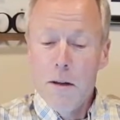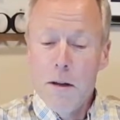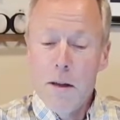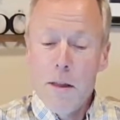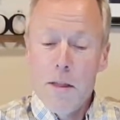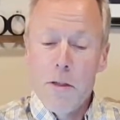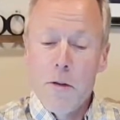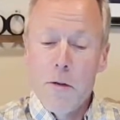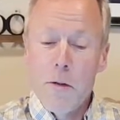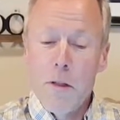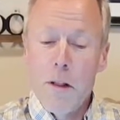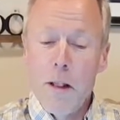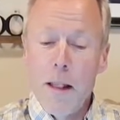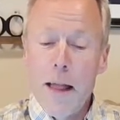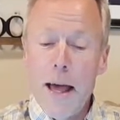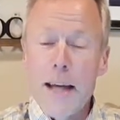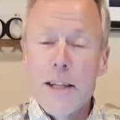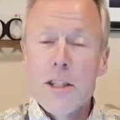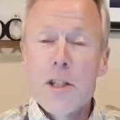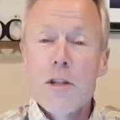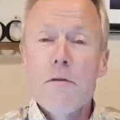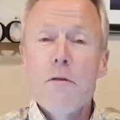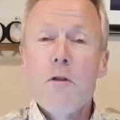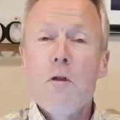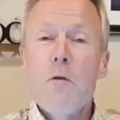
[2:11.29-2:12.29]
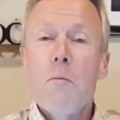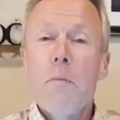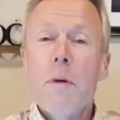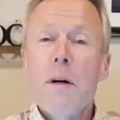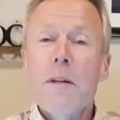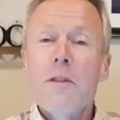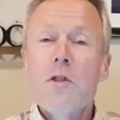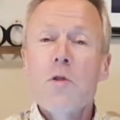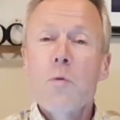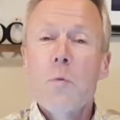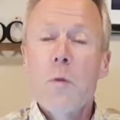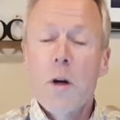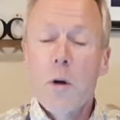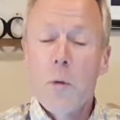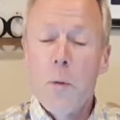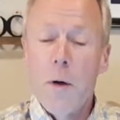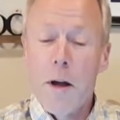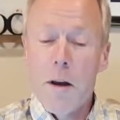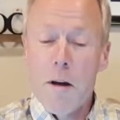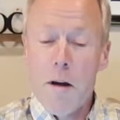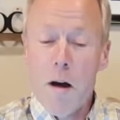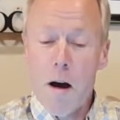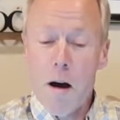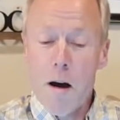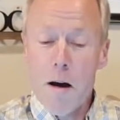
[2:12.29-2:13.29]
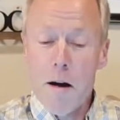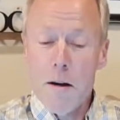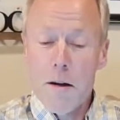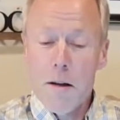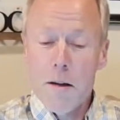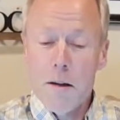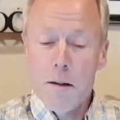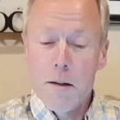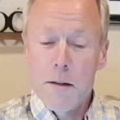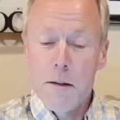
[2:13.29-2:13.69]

though the last few months were quite hard,